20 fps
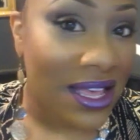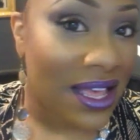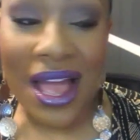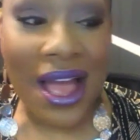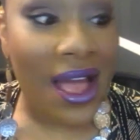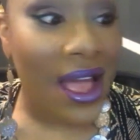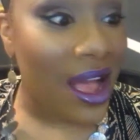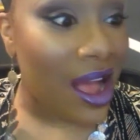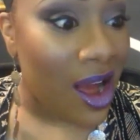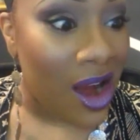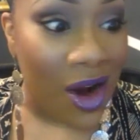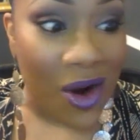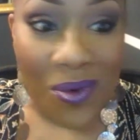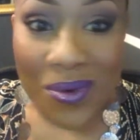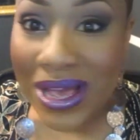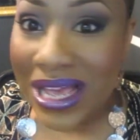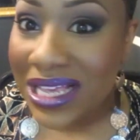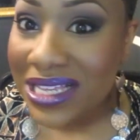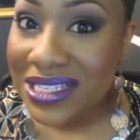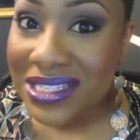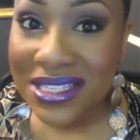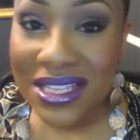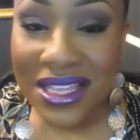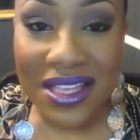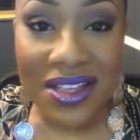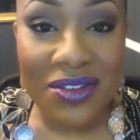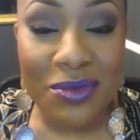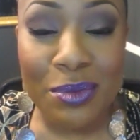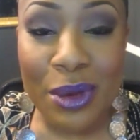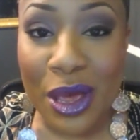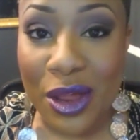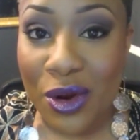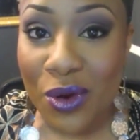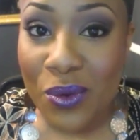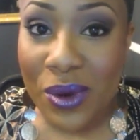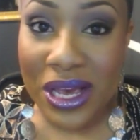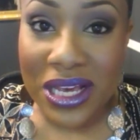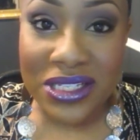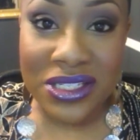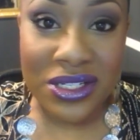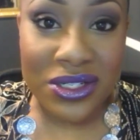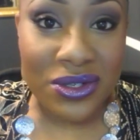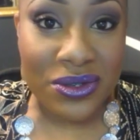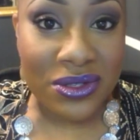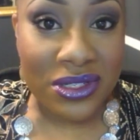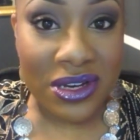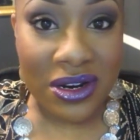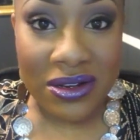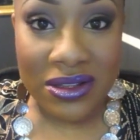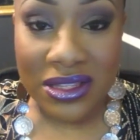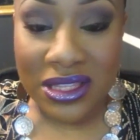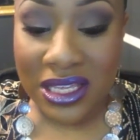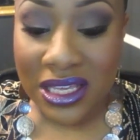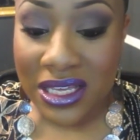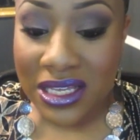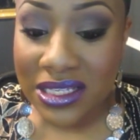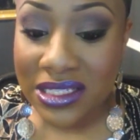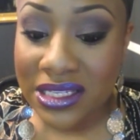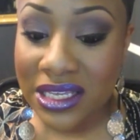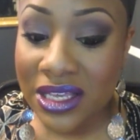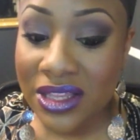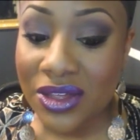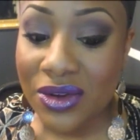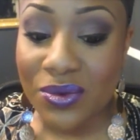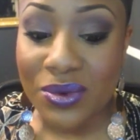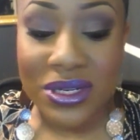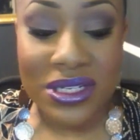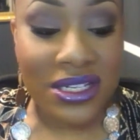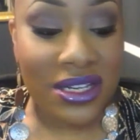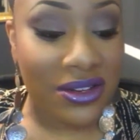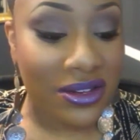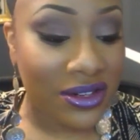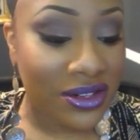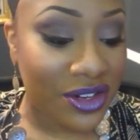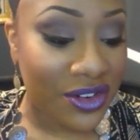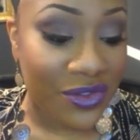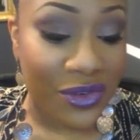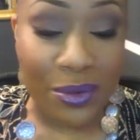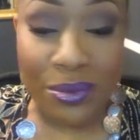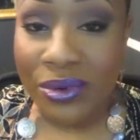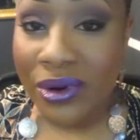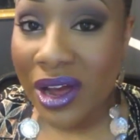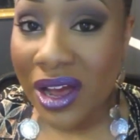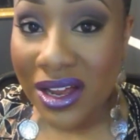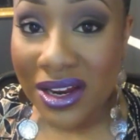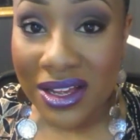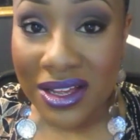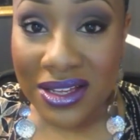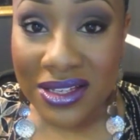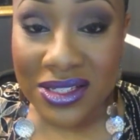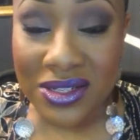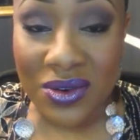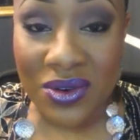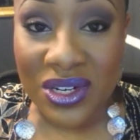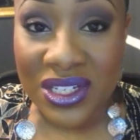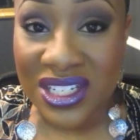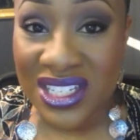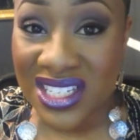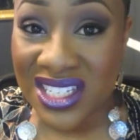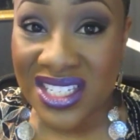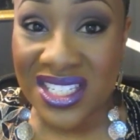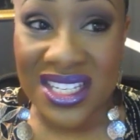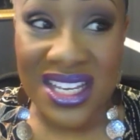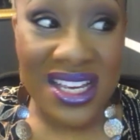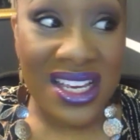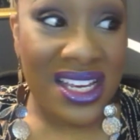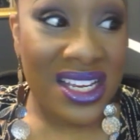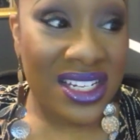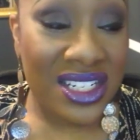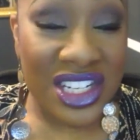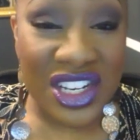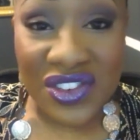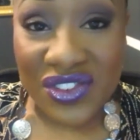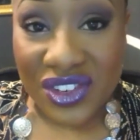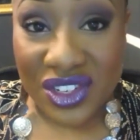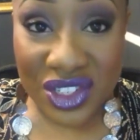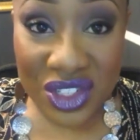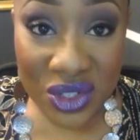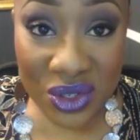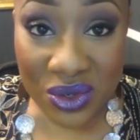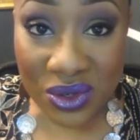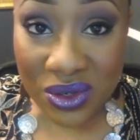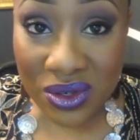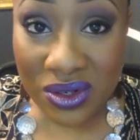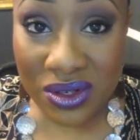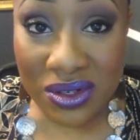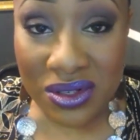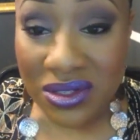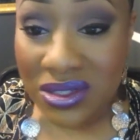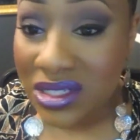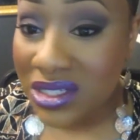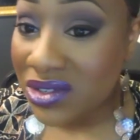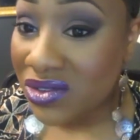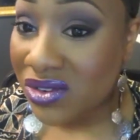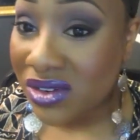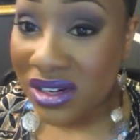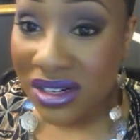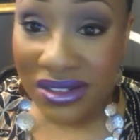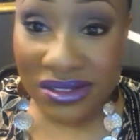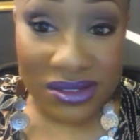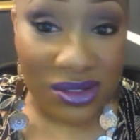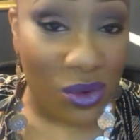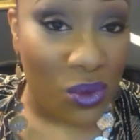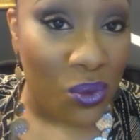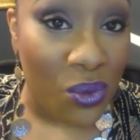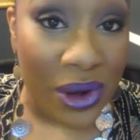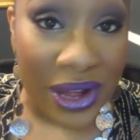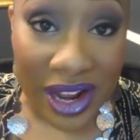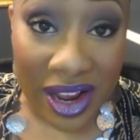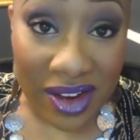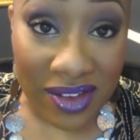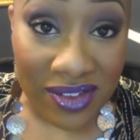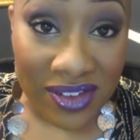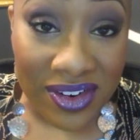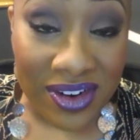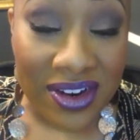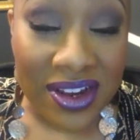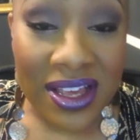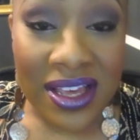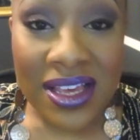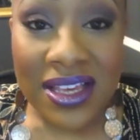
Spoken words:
I always think of better ways to do certain things, either with different products or just different tools or whatever.